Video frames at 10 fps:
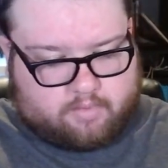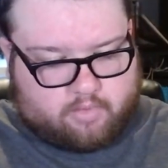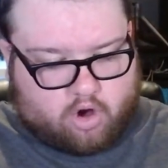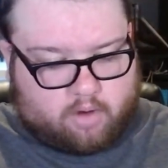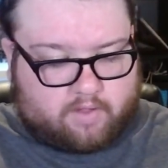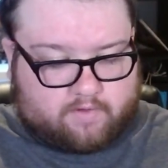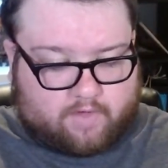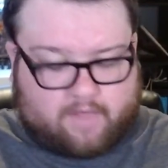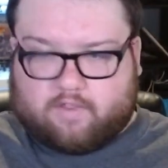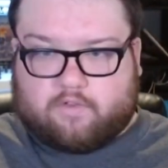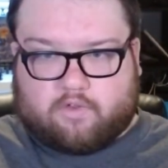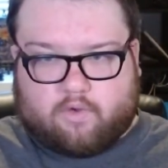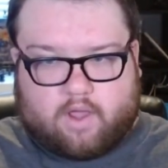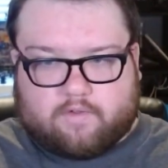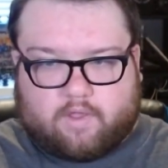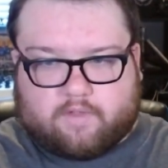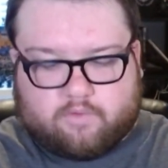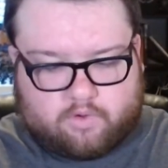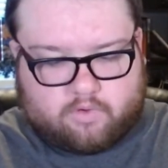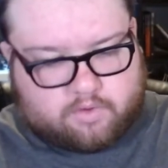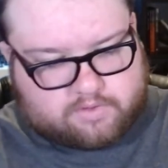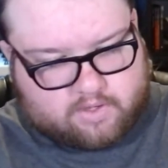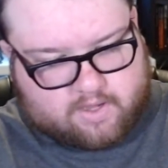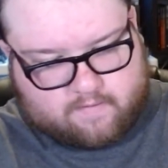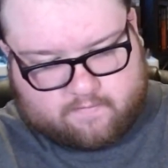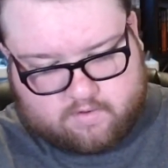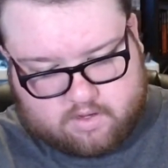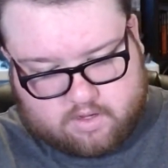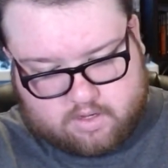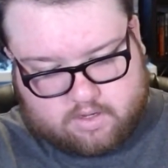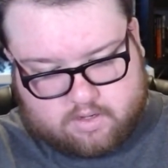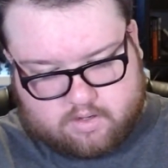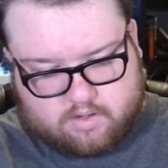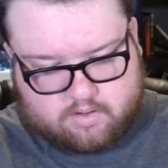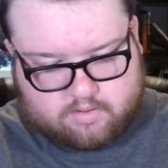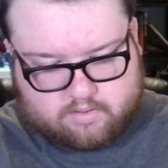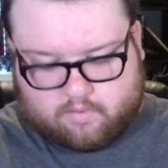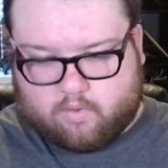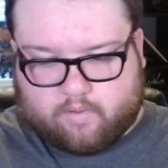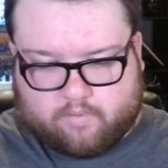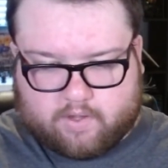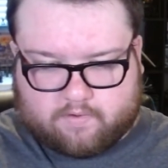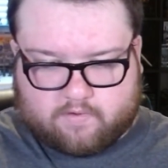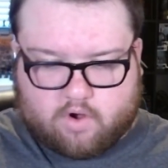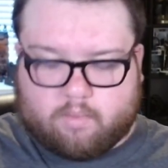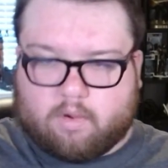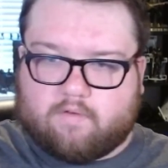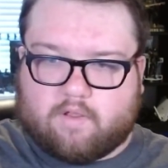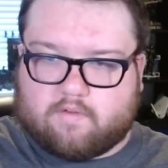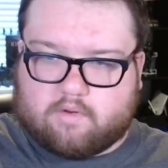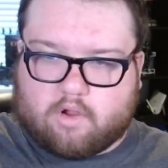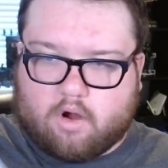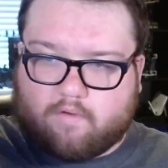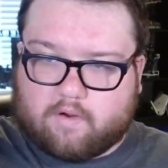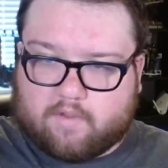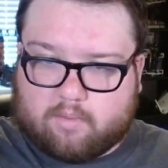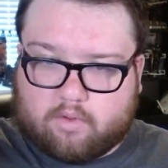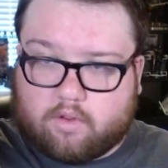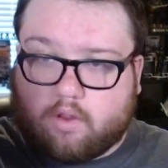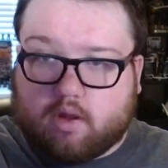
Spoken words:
army and stuff, I think this is great. So like it's really cool. So you have, so we'll take this Armored Fist card for example.